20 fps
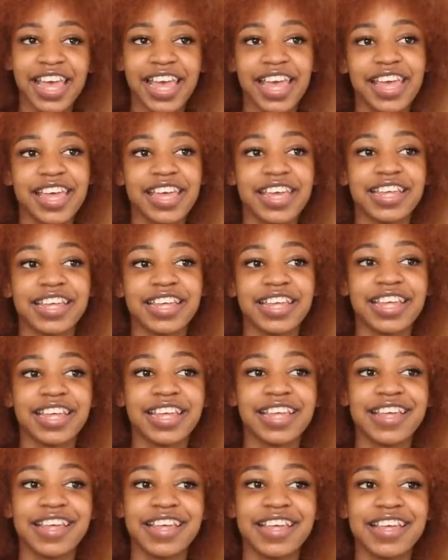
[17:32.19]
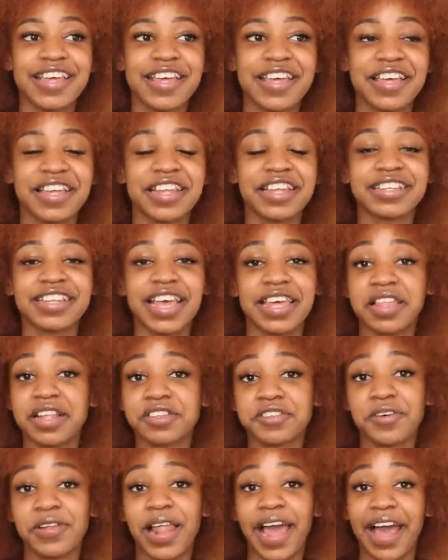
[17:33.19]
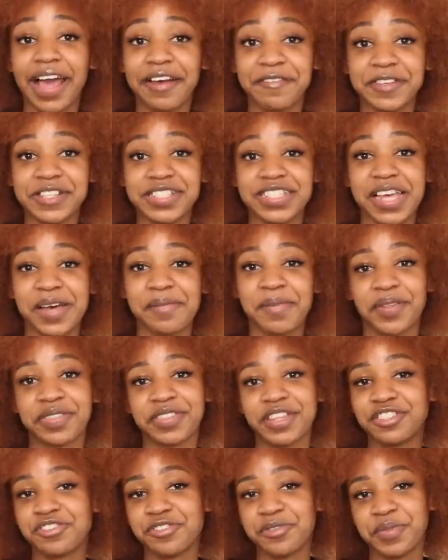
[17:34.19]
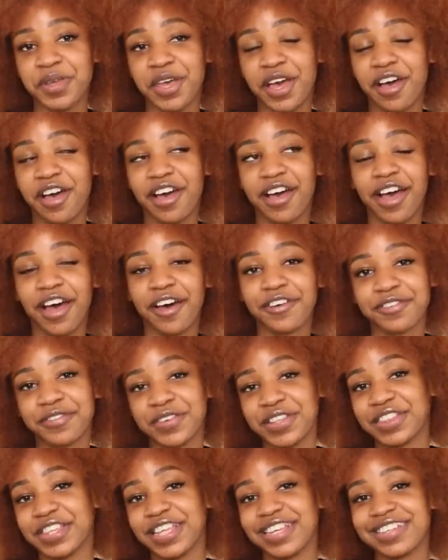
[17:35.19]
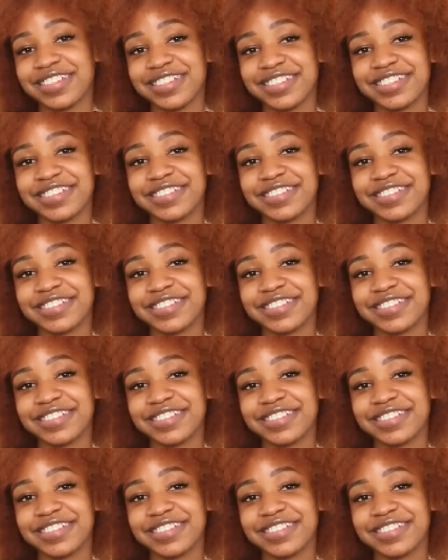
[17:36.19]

And yeah, that's all I have to say about the Jumia outfit thing,